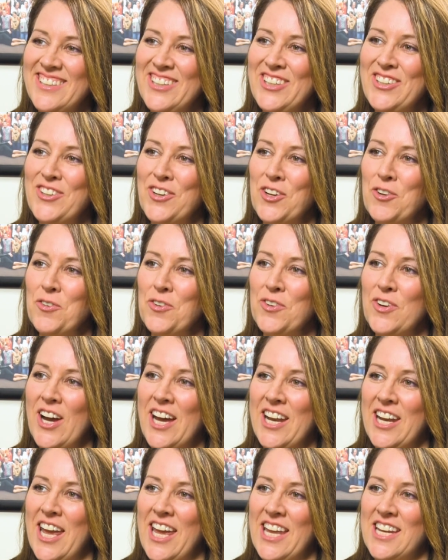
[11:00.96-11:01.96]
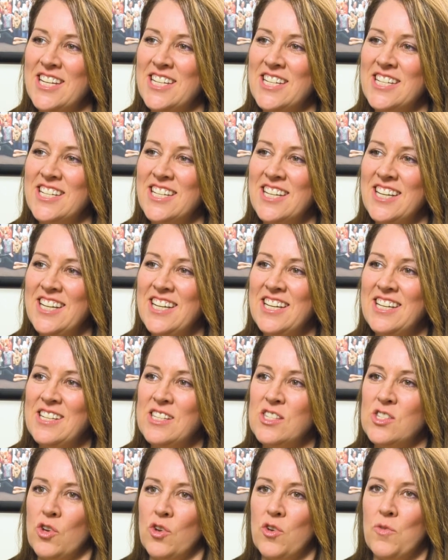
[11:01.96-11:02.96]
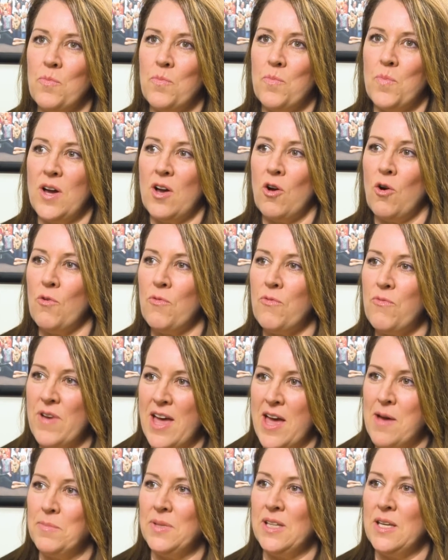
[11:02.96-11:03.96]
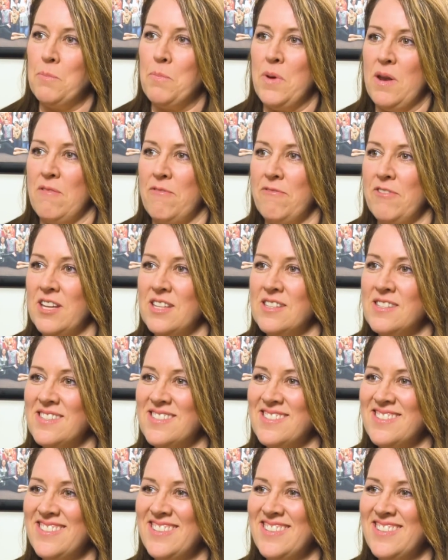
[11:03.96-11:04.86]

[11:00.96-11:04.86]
you know. And so my whole family benefits